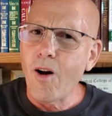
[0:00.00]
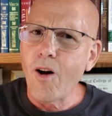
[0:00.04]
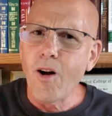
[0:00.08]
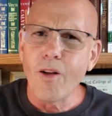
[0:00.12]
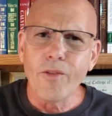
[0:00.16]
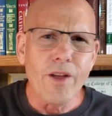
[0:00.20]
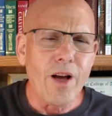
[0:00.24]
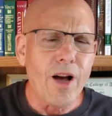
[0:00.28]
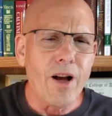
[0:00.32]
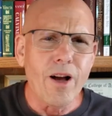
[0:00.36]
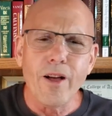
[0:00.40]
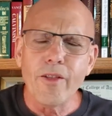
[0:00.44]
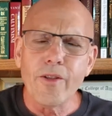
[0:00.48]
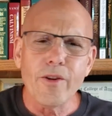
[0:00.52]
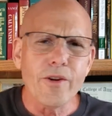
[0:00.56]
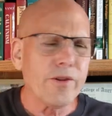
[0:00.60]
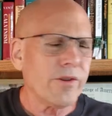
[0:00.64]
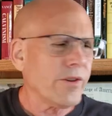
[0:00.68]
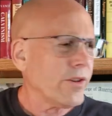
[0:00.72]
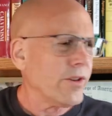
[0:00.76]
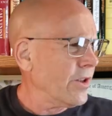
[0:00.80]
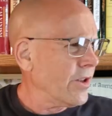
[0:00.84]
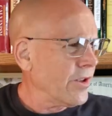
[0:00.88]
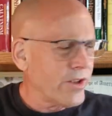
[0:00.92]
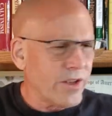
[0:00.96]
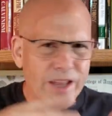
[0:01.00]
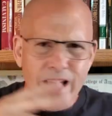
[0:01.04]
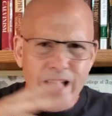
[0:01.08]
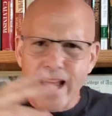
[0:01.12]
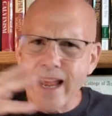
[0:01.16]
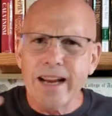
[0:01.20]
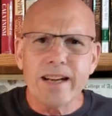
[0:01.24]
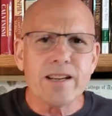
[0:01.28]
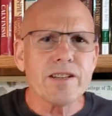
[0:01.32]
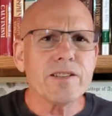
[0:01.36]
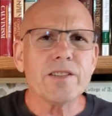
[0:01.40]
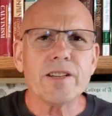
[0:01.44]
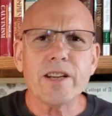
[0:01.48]
all the other
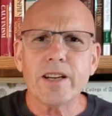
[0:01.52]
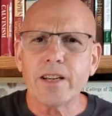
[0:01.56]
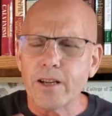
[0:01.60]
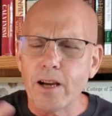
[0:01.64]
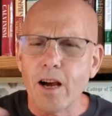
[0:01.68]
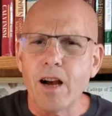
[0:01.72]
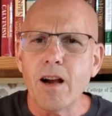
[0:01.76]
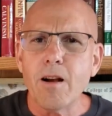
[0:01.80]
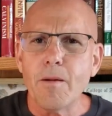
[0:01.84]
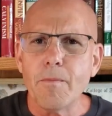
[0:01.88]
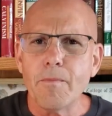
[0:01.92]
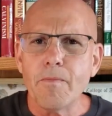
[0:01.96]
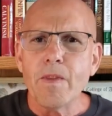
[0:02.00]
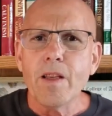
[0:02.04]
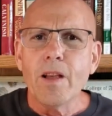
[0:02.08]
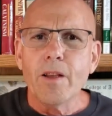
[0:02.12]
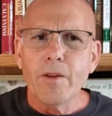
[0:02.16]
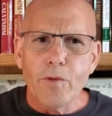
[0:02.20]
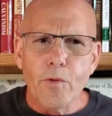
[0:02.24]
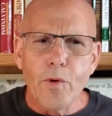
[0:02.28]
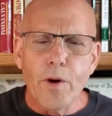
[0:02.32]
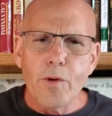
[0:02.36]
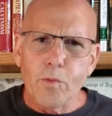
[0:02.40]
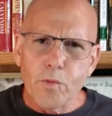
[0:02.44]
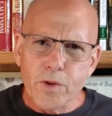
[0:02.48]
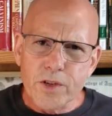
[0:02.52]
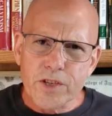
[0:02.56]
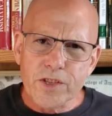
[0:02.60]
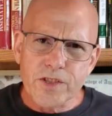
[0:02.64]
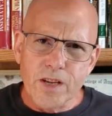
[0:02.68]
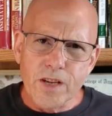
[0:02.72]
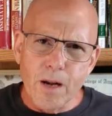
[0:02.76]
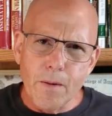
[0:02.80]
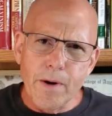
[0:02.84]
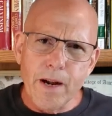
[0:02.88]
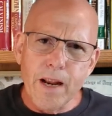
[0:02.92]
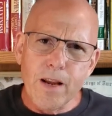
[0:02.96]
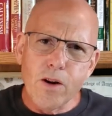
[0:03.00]
things that come with, with
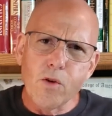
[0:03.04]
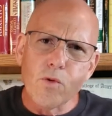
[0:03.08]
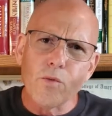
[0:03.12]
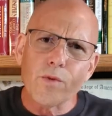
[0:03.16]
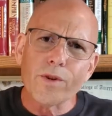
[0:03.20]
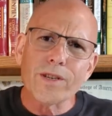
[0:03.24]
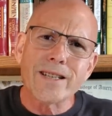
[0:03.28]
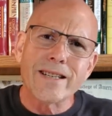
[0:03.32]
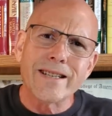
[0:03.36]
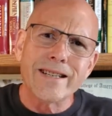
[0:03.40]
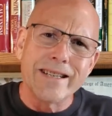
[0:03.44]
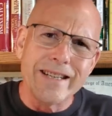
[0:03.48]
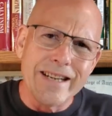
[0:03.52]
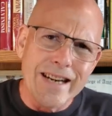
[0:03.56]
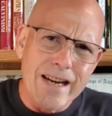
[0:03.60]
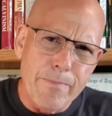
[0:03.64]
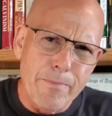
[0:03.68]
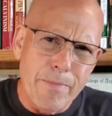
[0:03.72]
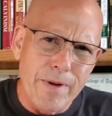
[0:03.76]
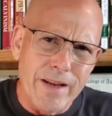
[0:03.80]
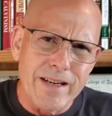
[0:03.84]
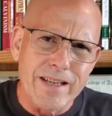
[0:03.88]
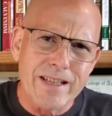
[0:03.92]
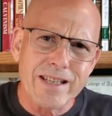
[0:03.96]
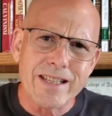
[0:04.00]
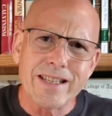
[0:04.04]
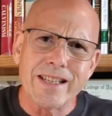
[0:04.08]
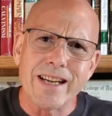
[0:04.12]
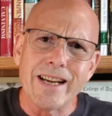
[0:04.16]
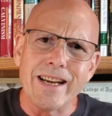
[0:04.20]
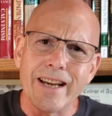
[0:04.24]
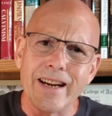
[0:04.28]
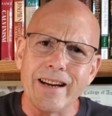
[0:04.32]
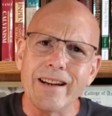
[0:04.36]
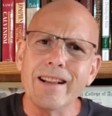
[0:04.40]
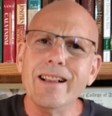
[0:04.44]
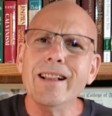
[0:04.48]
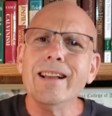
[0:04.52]
somebody who was deep into
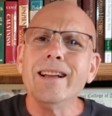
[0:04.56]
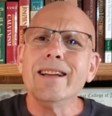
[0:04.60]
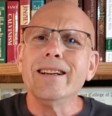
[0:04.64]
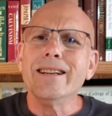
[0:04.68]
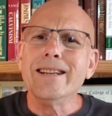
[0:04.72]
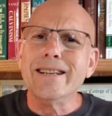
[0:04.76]
sin,